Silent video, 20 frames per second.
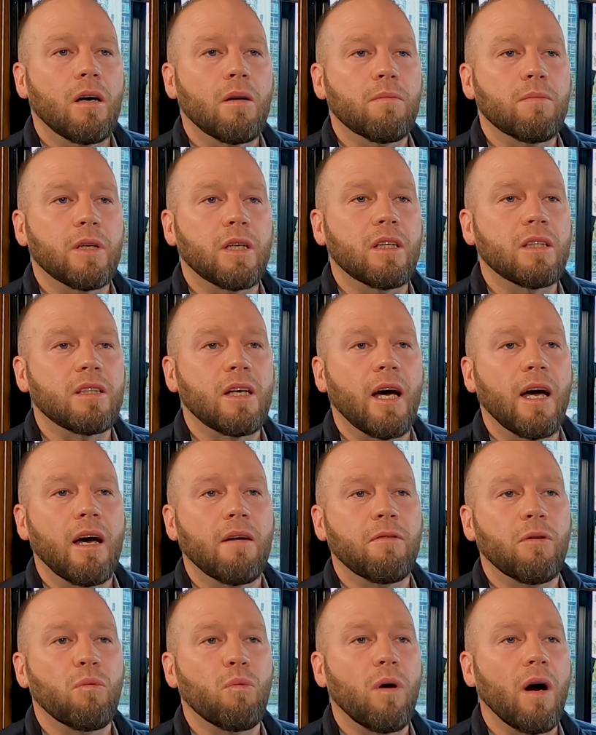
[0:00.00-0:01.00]
because I
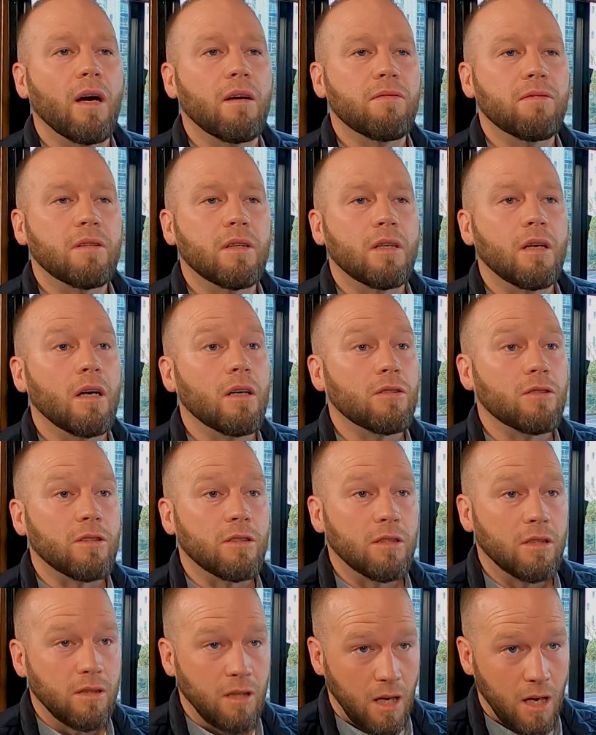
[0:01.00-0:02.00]
have a wife that
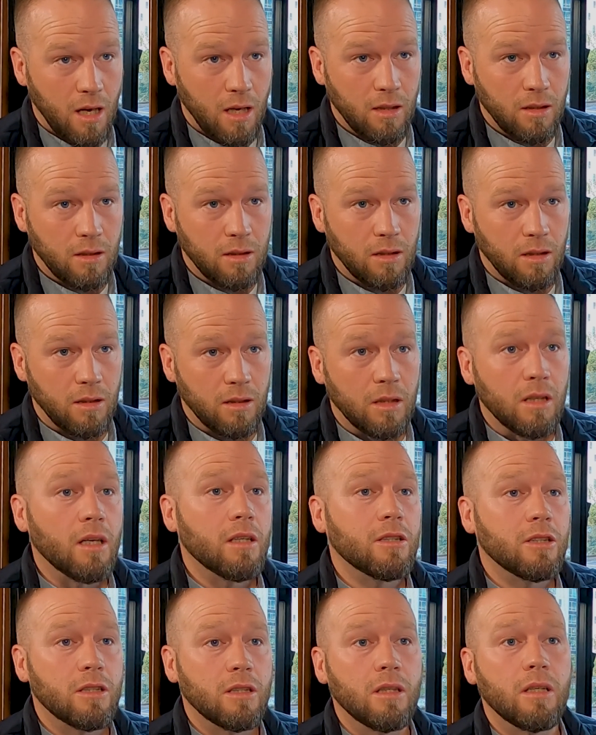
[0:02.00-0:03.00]
understands
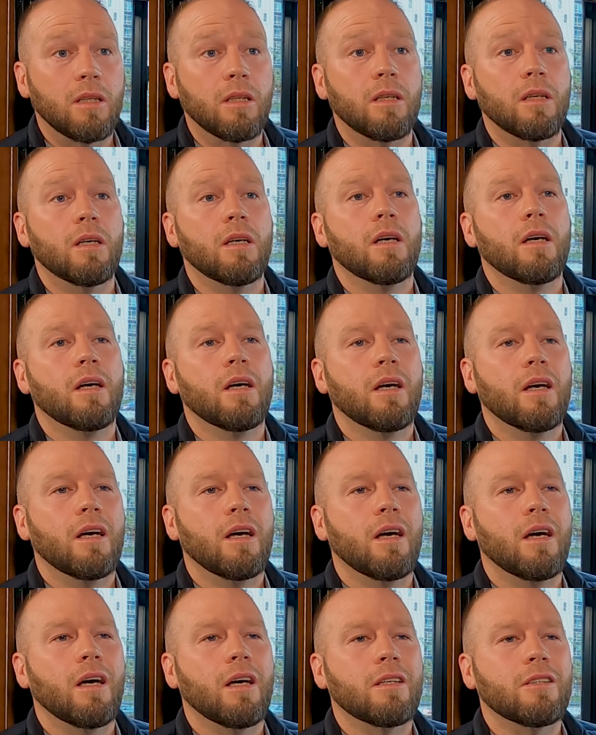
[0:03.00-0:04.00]
addiction,
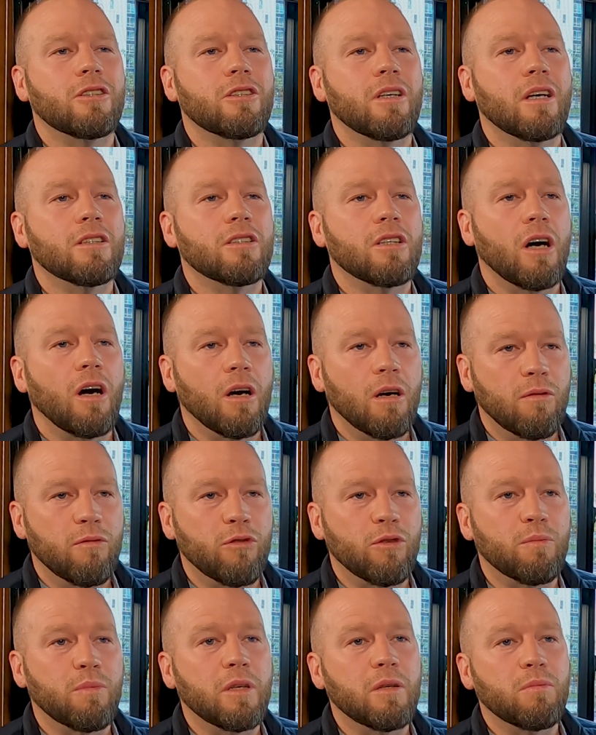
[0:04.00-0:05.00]
and she has a heart
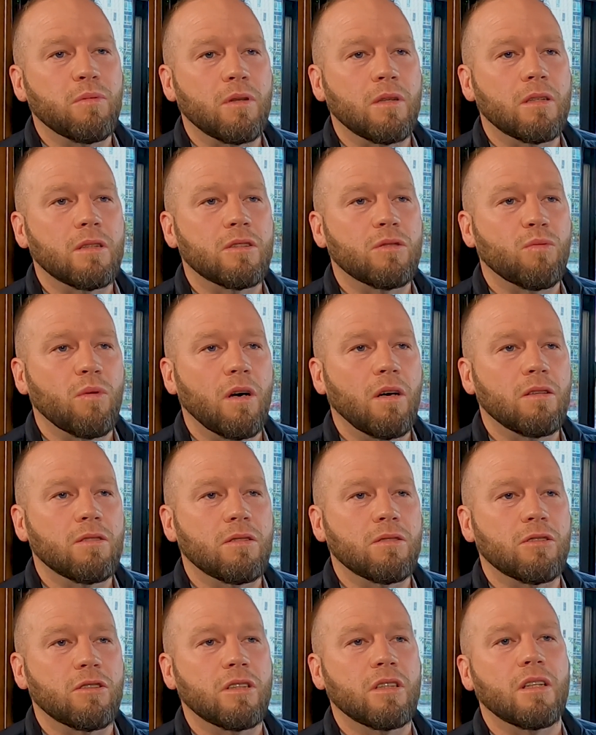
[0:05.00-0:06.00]
for people as well.
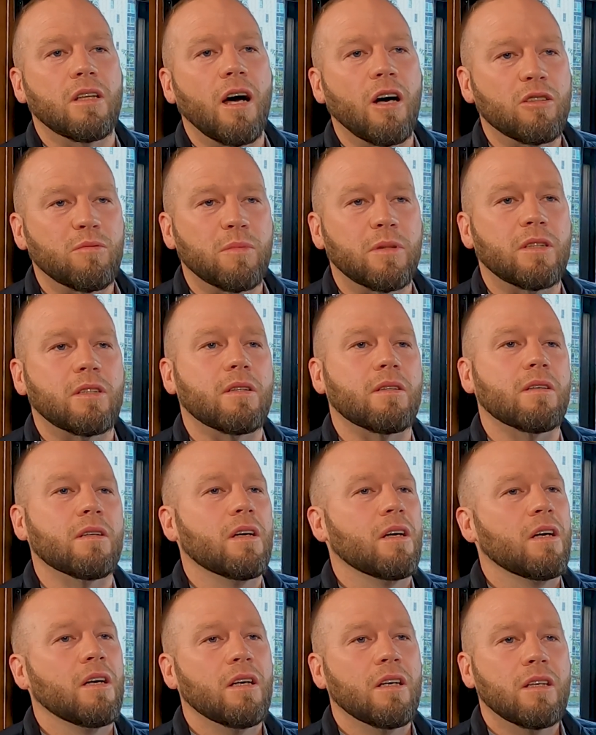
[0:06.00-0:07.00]
So she allows me to,
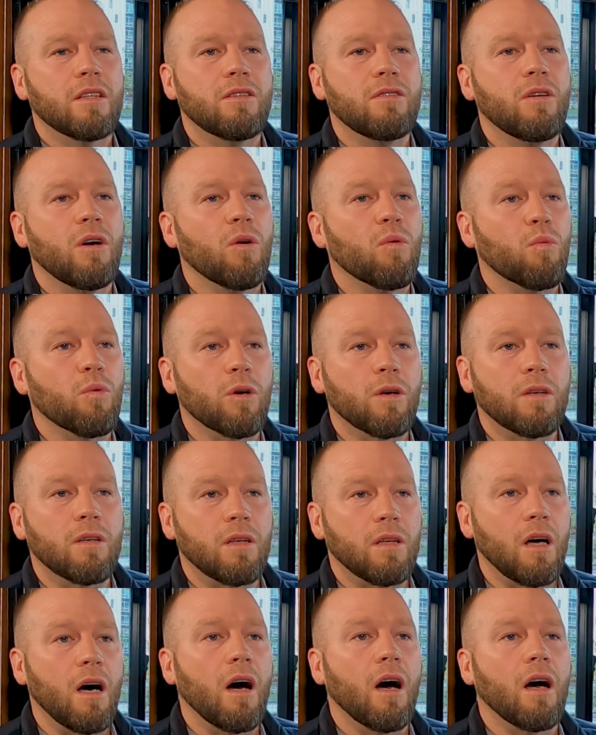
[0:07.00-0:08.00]
work
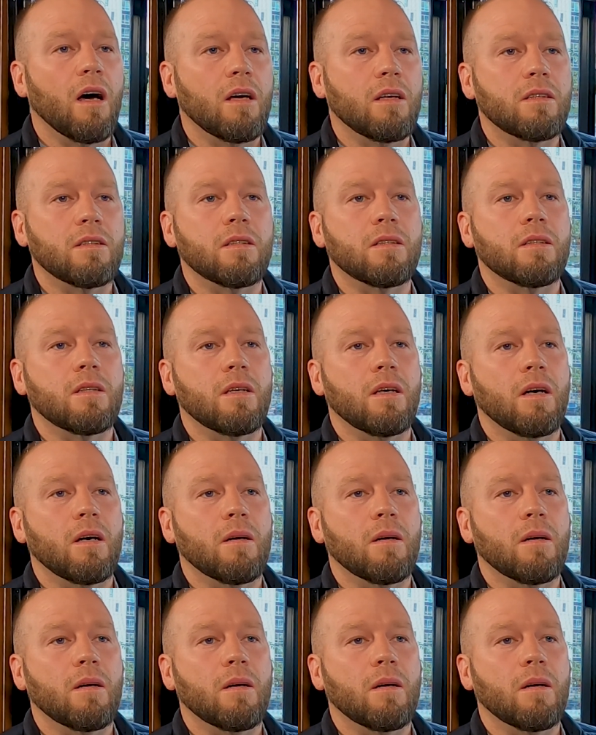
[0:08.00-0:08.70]
a lot and